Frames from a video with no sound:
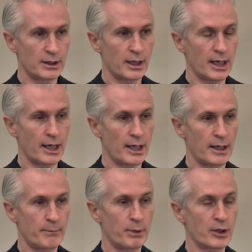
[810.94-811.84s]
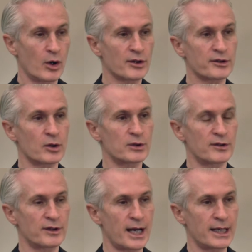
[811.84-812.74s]
but also
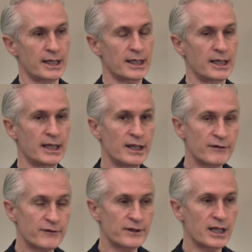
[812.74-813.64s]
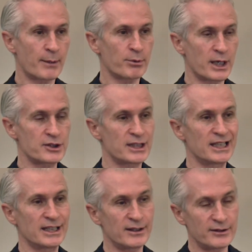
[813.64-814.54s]
deciding, if the
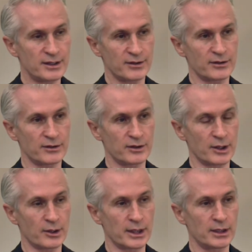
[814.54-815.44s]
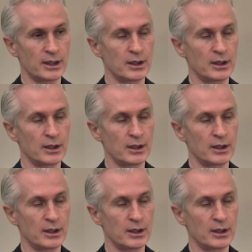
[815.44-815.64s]
operation is necessary,